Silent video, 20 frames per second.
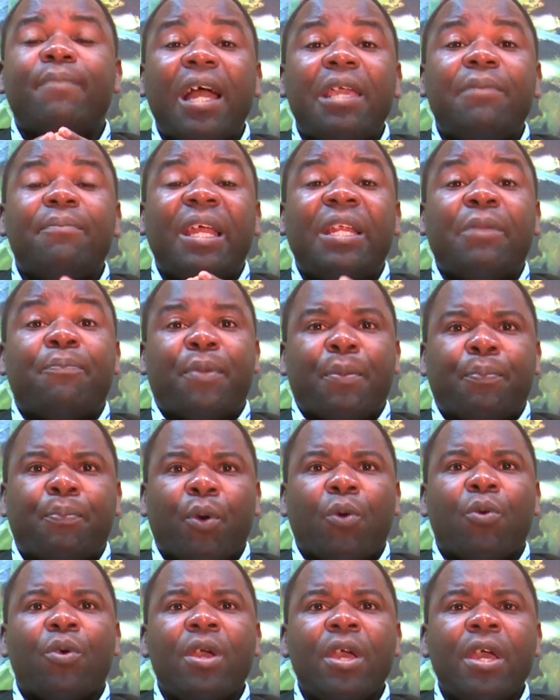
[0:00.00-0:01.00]
by many
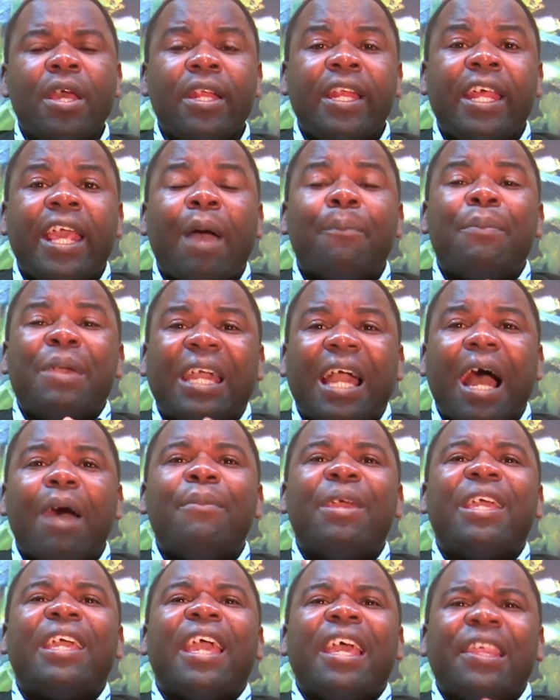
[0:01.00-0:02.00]
people. They are
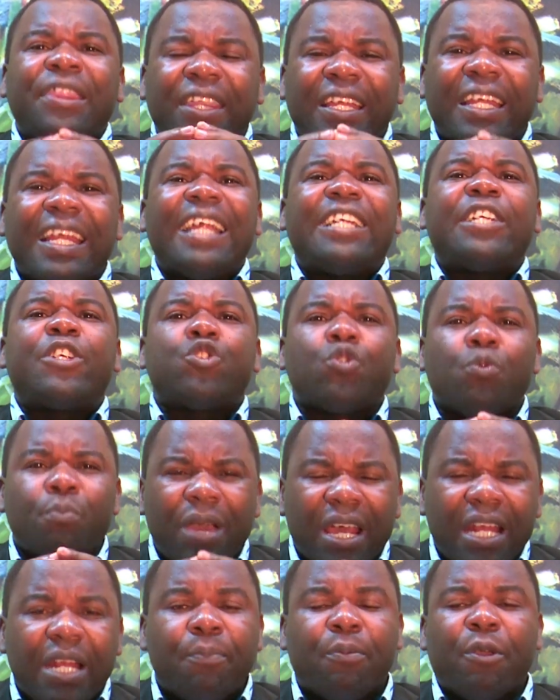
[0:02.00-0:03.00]
becoming a threat to
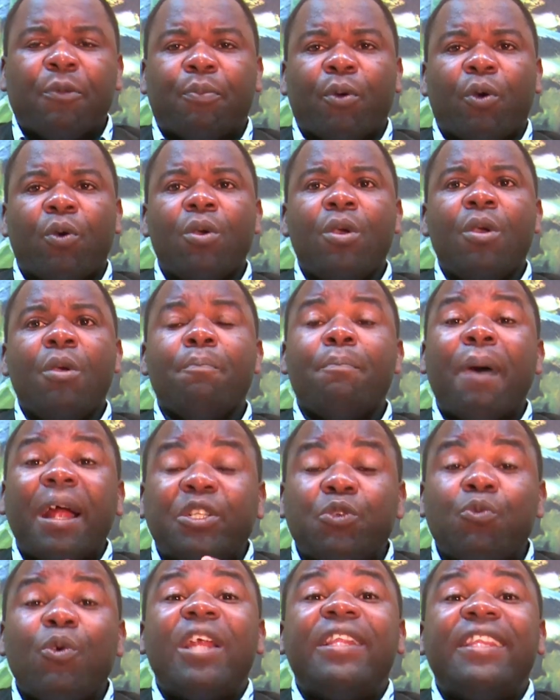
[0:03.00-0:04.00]
many people,
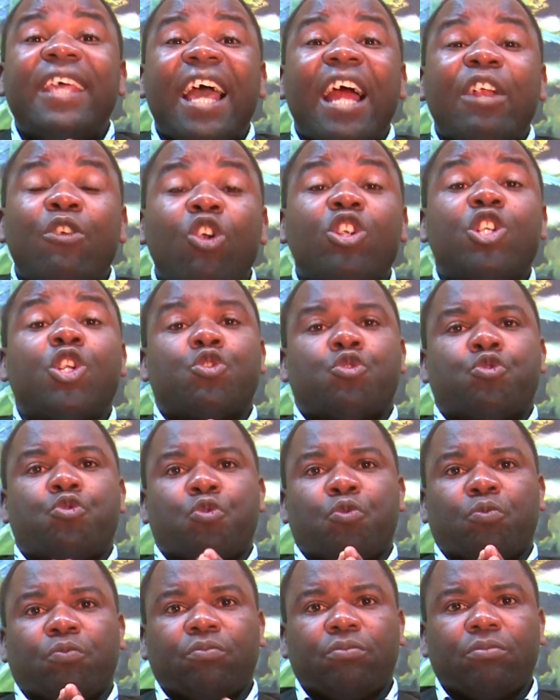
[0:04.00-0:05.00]
but when they are not
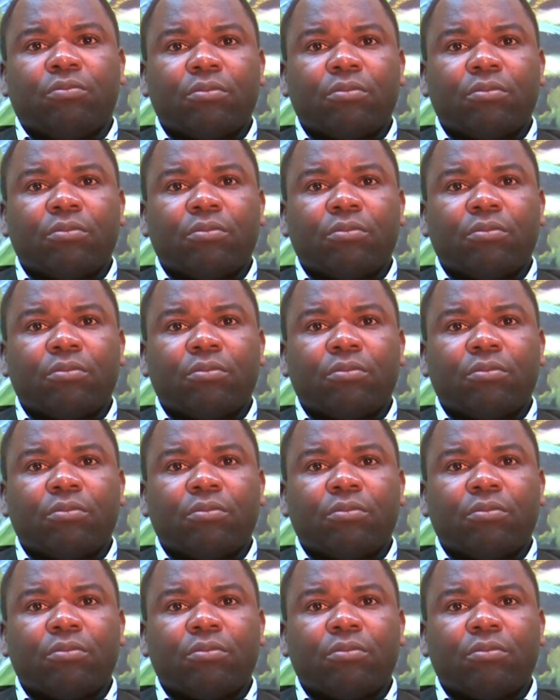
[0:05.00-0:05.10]
true.